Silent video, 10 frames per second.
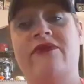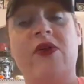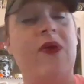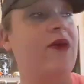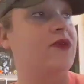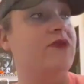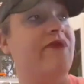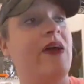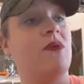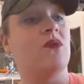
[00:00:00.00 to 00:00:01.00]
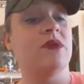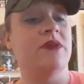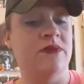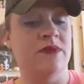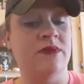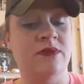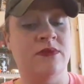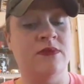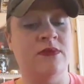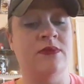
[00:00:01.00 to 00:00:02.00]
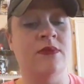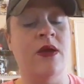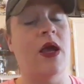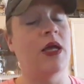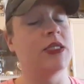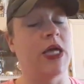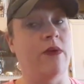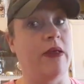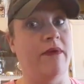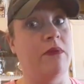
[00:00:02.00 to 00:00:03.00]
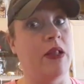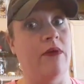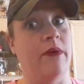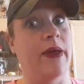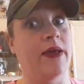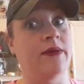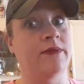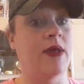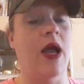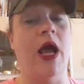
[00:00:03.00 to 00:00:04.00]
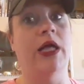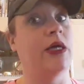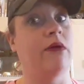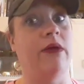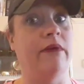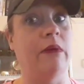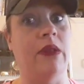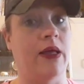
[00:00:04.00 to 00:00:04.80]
a few hours to find one. I don't even play with me. I don't even